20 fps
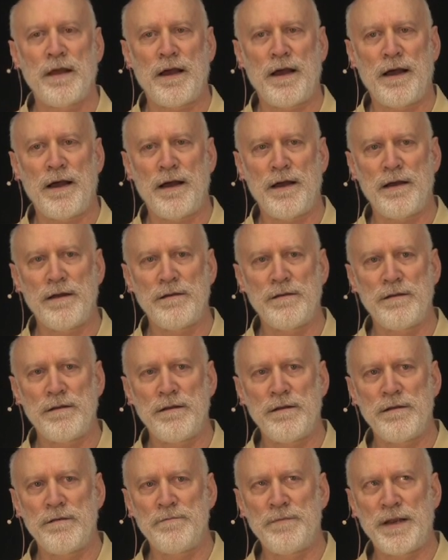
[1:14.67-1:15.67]
uh,
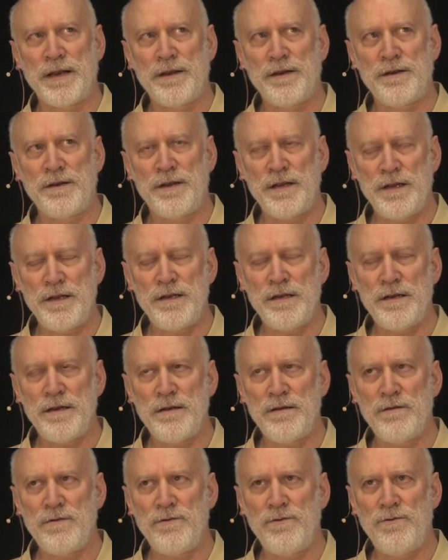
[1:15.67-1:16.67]
but didn't
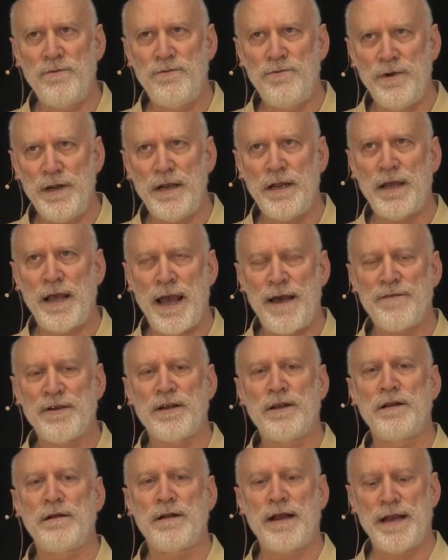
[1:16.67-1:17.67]
really have a
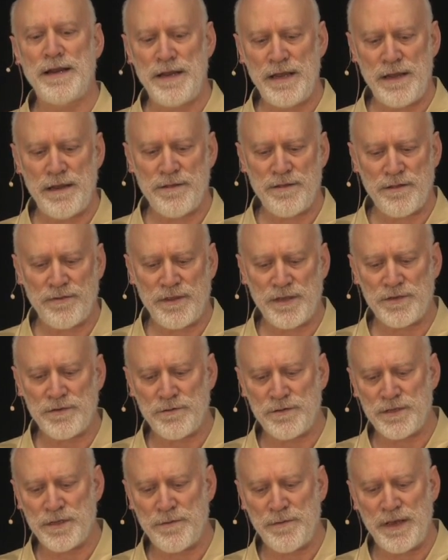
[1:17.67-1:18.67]
clear idea that this
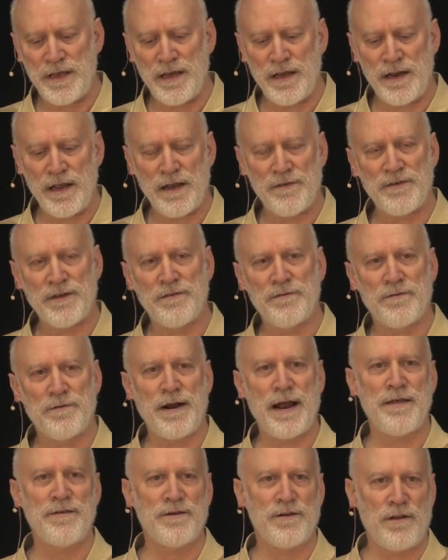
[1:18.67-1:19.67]
was the beginning of a
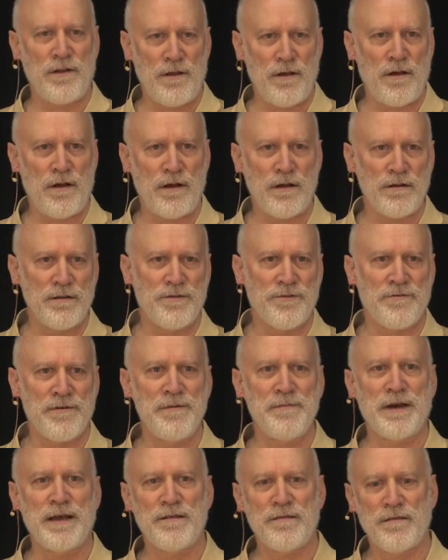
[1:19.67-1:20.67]
rather long
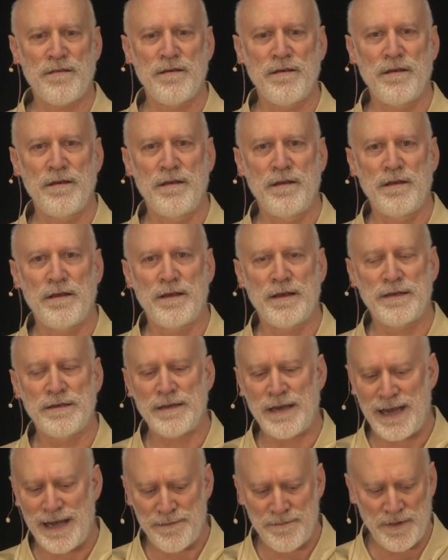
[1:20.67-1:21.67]
three month
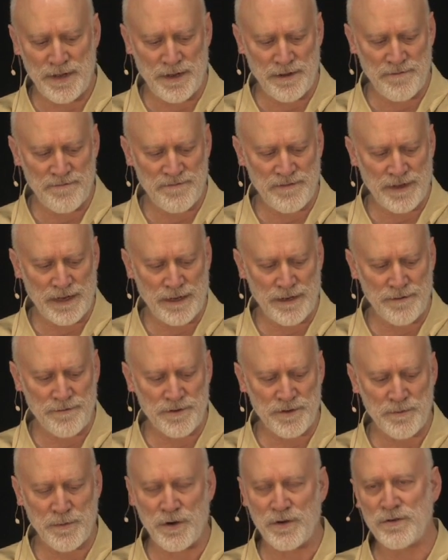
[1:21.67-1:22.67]
time of uh,
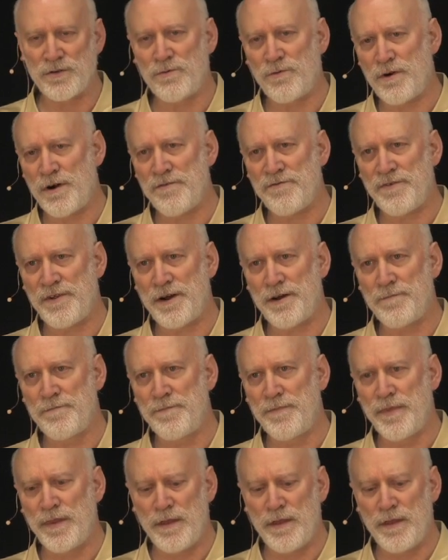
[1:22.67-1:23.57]
spiritual warfare.